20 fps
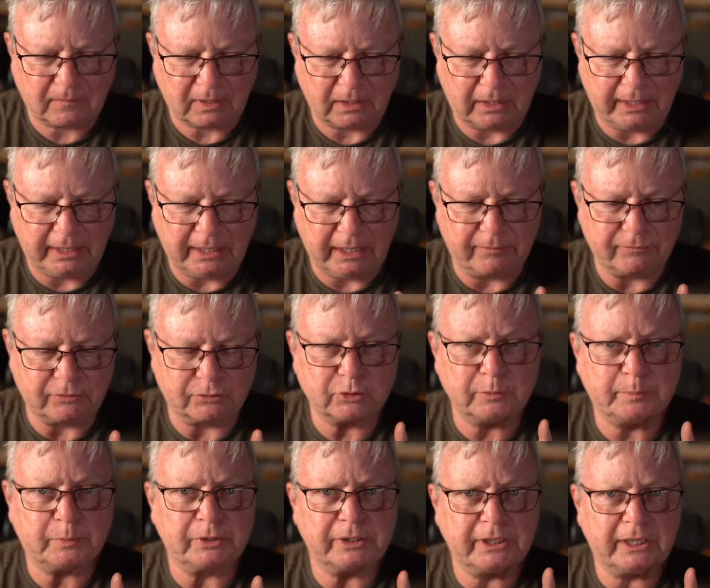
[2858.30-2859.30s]
I have the two
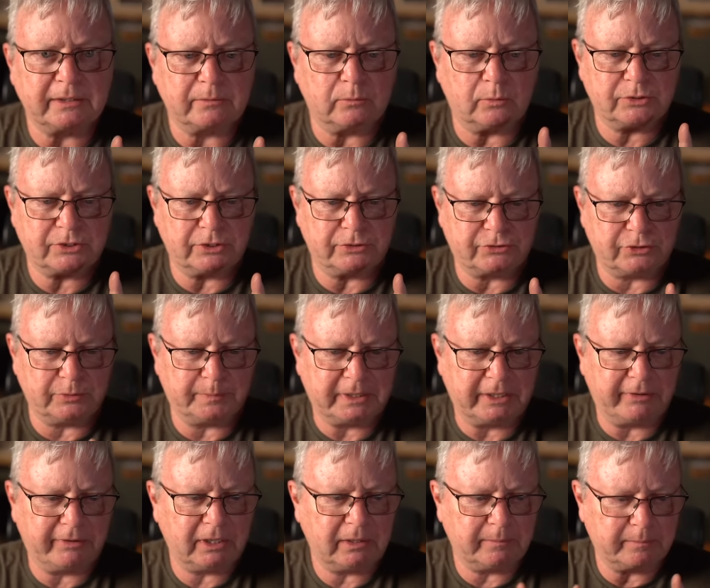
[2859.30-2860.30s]
point eight auto troop
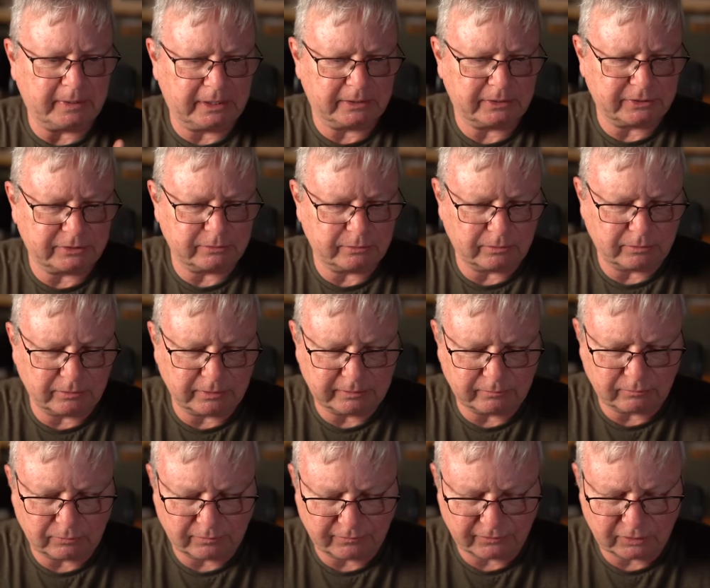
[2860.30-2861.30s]
carrier. I'm about to do a re
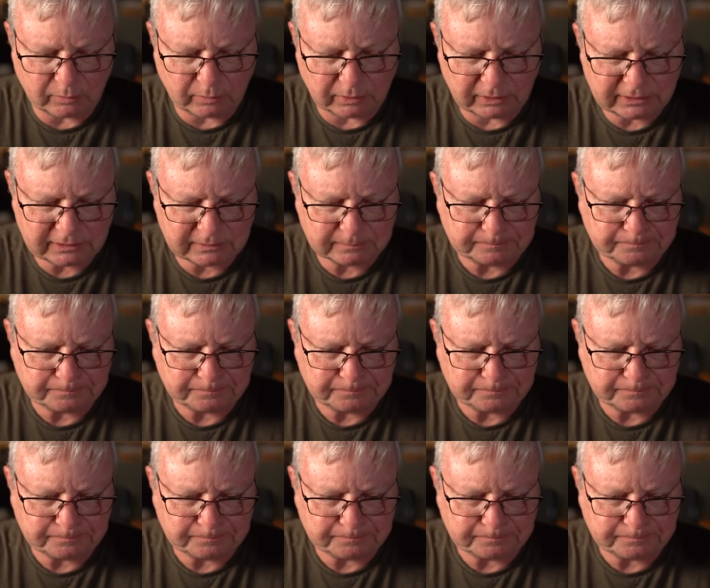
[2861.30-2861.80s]
review on it.